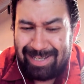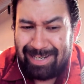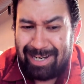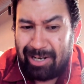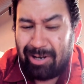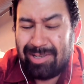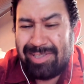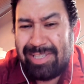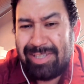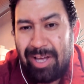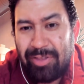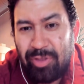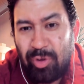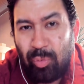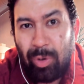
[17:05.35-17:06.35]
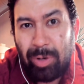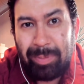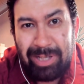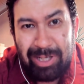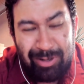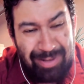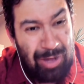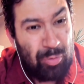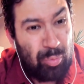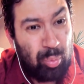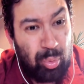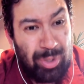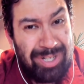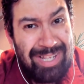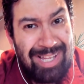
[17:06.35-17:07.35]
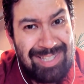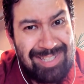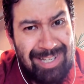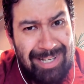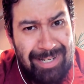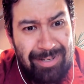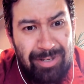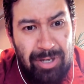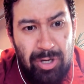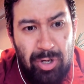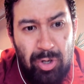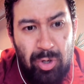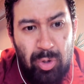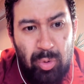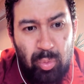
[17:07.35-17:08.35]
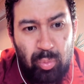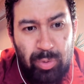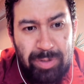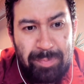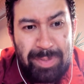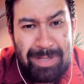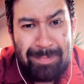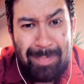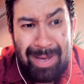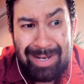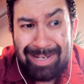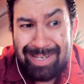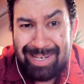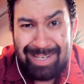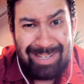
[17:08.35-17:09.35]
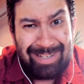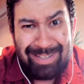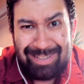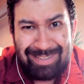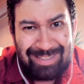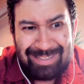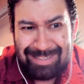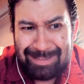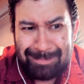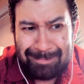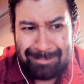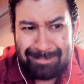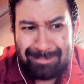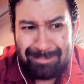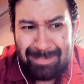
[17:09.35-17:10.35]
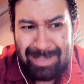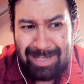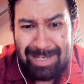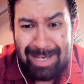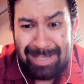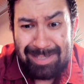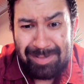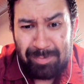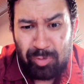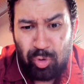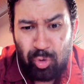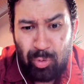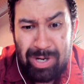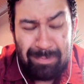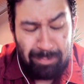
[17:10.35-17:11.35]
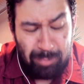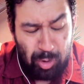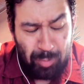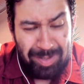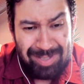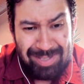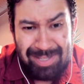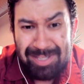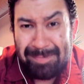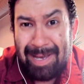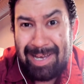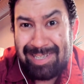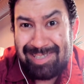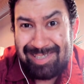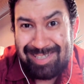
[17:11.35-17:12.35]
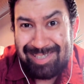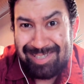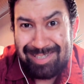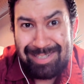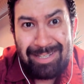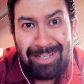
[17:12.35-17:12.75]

And I honestly thought the one player that would get signed would be Ben King. He had some great moments this past season.